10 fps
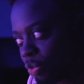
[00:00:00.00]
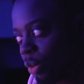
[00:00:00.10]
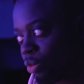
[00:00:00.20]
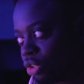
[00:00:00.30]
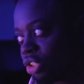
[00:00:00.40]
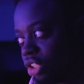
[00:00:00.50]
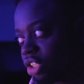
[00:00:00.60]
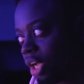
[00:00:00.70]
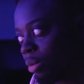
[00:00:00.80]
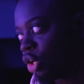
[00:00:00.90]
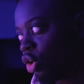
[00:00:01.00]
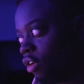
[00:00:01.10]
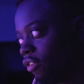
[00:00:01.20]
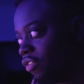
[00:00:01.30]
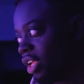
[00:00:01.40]
It's just, I'm gonna go
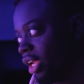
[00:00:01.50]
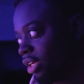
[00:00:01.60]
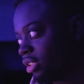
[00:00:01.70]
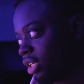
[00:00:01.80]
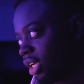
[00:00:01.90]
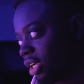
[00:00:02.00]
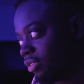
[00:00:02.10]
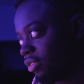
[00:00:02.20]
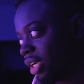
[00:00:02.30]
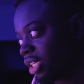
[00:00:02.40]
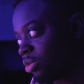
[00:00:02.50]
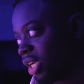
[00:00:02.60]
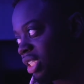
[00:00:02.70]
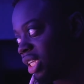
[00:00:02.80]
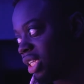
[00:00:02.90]
off feeling, and I feel like that's what
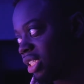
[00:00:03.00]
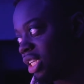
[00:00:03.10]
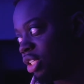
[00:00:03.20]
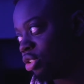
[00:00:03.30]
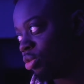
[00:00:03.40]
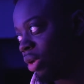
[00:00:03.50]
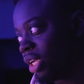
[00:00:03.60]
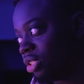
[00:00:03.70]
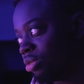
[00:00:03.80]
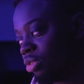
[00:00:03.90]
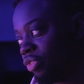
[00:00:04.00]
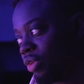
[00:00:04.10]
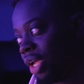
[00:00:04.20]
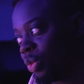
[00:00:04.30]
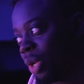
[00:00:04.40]
they said, they said that you should wait until you
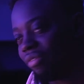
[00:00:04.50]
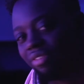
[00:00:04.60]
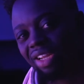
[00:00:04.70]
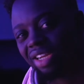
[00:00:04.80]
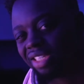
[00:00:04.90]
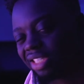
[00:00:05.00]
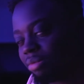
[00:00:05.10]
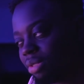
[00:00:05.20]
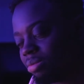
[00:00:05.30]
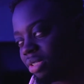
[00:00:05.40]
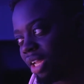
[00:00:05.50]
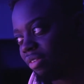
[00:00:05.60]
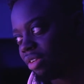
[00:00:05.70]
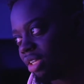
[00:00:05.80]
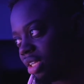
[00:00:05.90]
feel like you have none of the symptoms
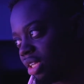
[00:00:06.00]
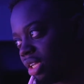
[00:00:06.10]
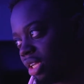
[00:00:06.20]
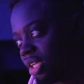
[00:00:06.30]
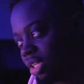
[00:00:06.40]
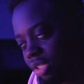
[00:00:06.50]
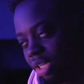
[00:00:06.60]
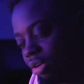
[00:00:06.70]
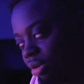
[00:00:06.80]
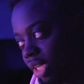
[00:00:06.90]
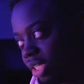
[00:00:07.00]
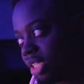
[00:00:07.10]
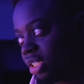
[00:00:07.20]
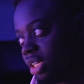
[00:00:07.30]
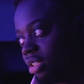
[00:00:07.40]
left then go get
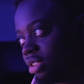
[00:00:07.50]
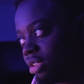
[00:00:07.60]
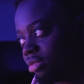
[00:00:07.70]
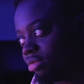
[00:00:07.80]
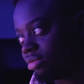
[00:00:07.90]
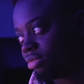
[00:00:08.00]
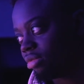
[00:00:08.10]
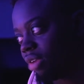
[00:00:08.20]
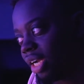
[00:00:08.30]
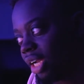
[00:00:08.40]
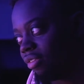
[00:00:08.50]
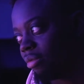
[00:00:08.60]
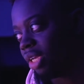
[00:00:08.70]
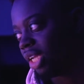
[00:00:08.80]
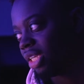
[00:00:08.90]
tested. So right now for
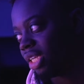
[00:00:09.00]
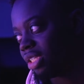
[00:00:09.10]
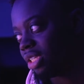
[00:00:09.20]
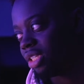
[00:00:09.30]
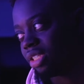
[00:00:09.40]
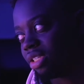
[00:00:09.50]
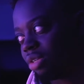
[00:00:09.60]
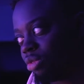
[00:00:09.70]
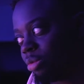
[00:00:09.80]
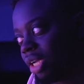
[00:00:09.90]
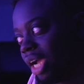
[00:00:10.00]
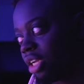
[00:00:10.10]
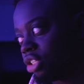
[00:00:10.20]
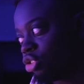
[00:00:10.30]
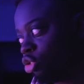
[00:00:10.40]
me to get tested is would be kind
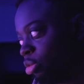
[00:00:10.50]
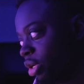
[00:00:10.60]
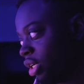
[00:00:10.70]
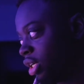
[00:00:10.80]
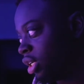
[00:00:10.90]
of stupid.